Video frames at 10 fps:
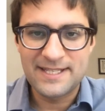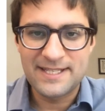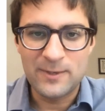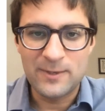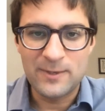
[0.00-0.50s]
we
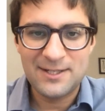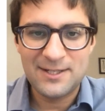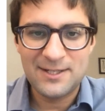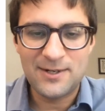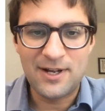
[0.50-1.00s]
get
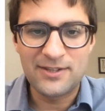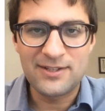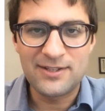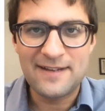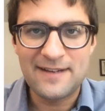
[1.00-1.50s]
here on the
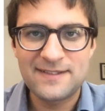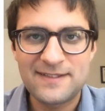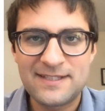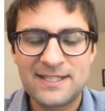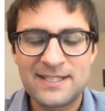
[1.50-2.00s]
left.
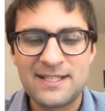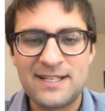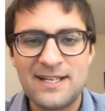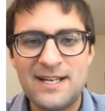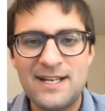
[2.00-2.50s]

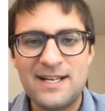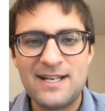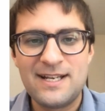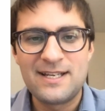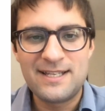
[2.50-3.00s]
This
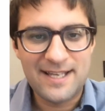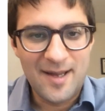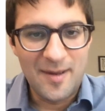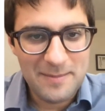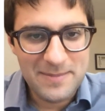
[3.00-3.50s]

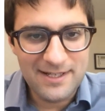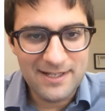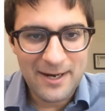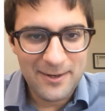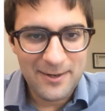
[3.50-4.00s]
perhaps
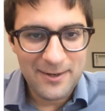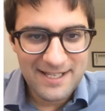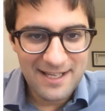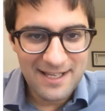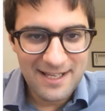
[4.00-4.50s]
uninspiring
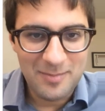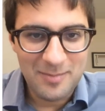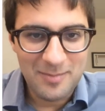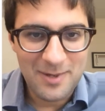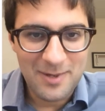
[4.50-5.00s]
yellow
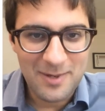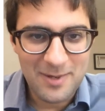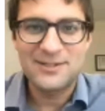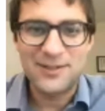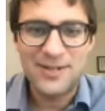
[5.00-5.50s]
blob at the
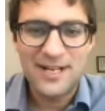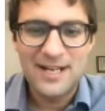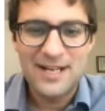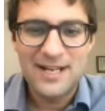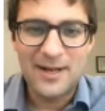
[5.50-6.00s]
center
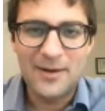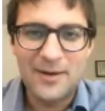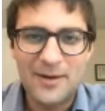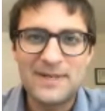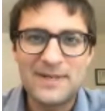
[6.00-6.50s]

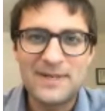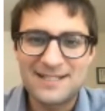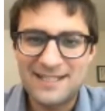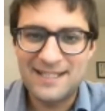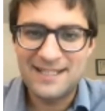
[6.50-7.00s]
is
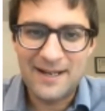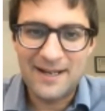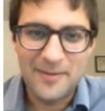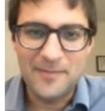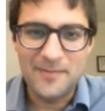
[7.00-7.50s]
actually
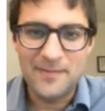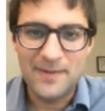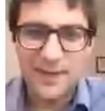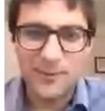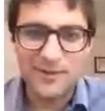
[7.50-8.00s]

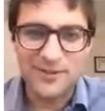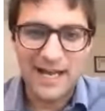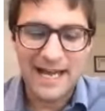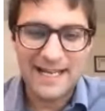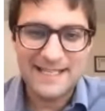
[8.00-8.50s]
one
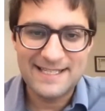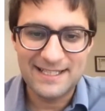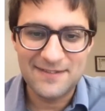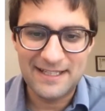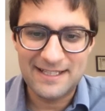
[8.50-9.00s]
of the highest
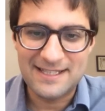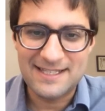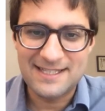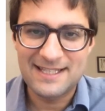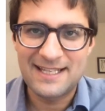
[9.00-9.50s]

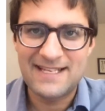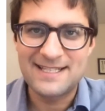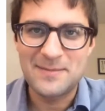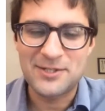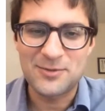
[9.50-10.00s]
significance
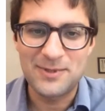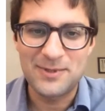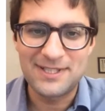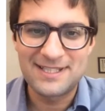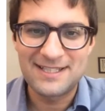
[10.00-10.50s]
KSZ
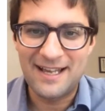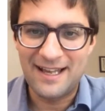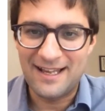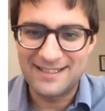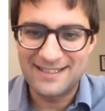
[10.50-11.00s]
measurements
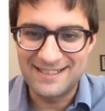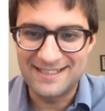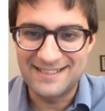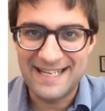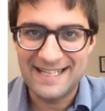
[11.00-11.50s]

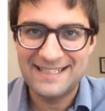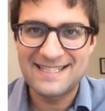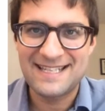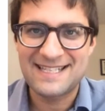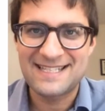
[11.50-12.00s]
to date,
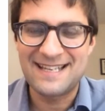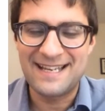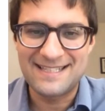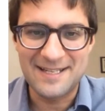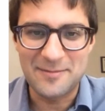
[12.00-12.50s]
6 to
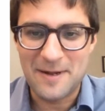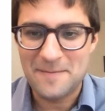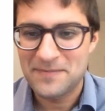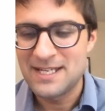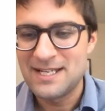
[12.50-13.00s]
8
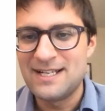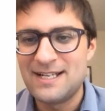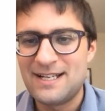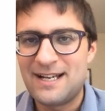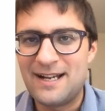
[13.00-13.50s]
sigma.
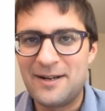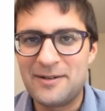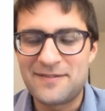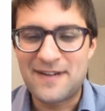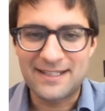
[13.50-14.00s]

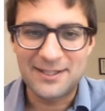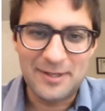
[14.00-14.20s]
And the fact that